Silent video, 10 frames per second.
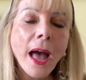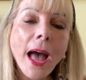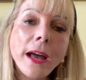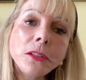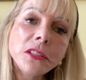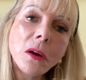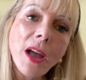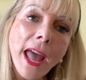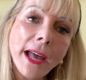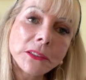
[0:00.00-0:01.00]
I also
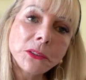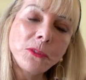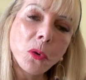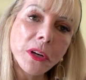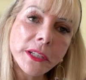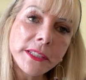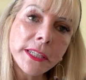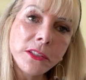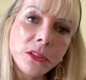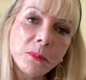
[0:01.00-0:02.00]
ask for
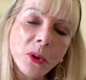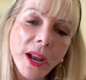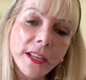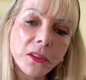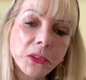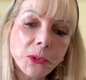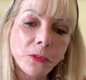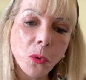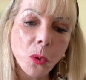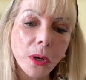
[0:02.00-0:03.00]
continued prayers
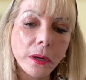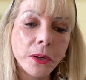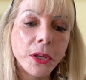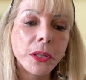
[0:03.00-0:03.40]
for